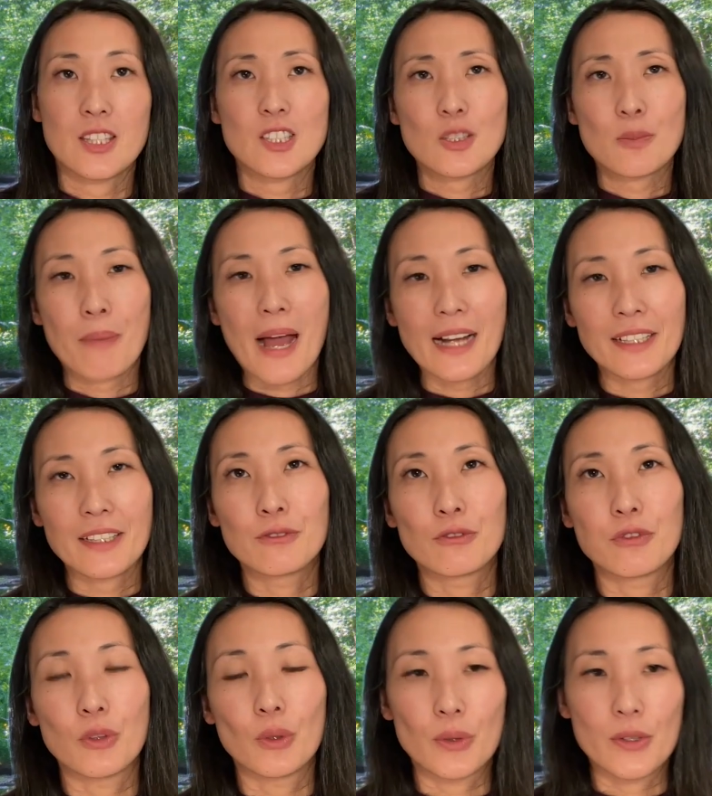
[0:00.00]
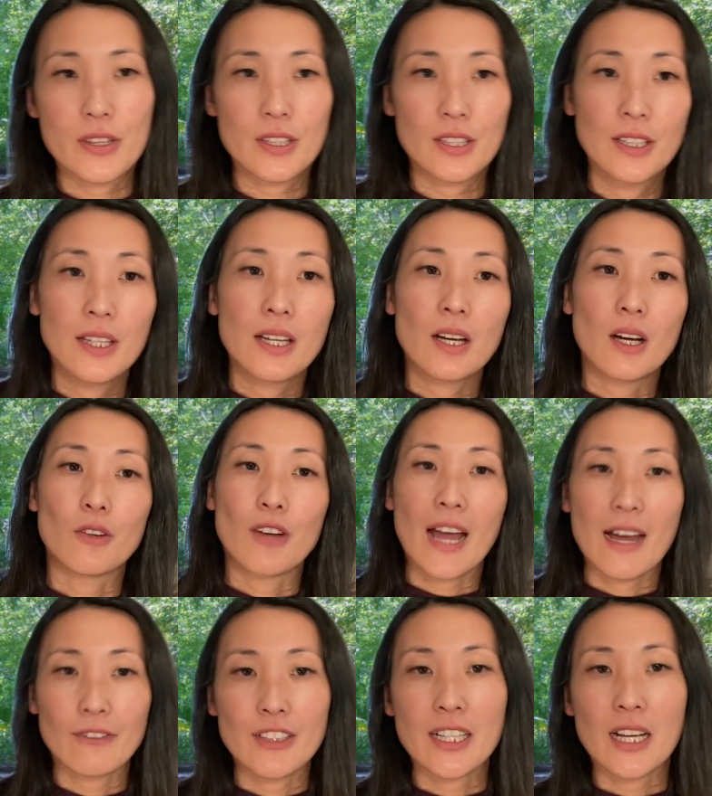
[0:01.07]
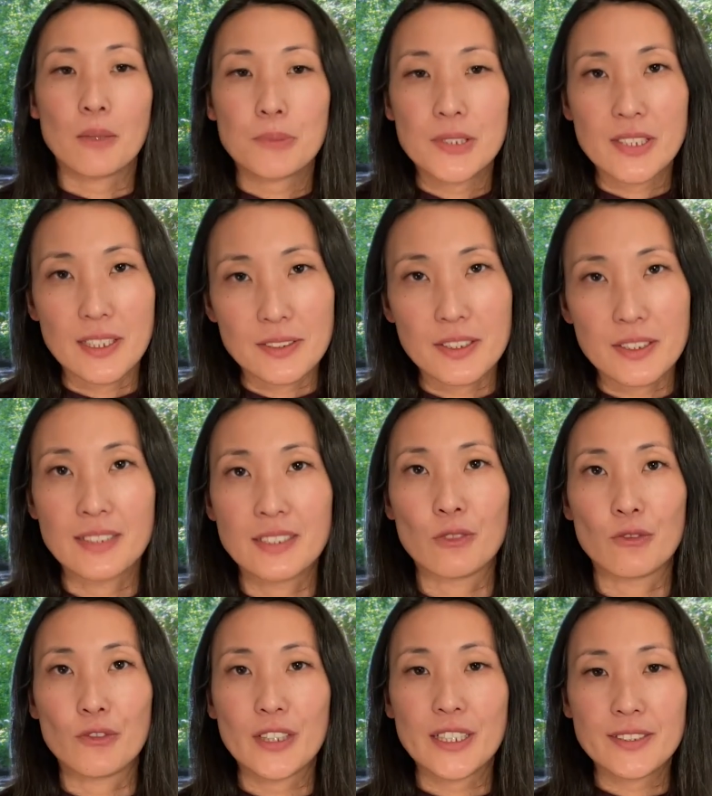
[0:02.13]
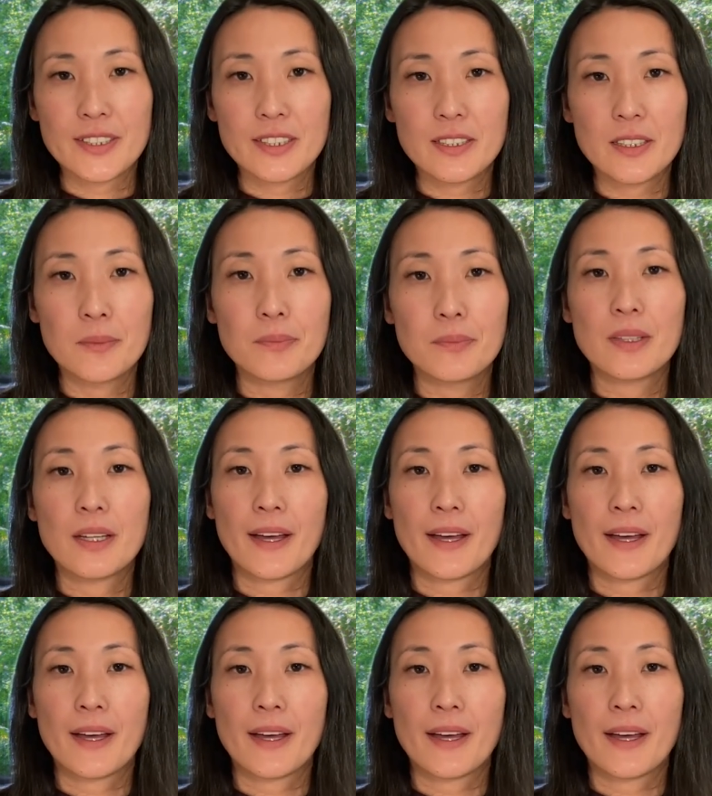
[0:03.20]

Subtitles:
This back and forth of having upsets and then fixing them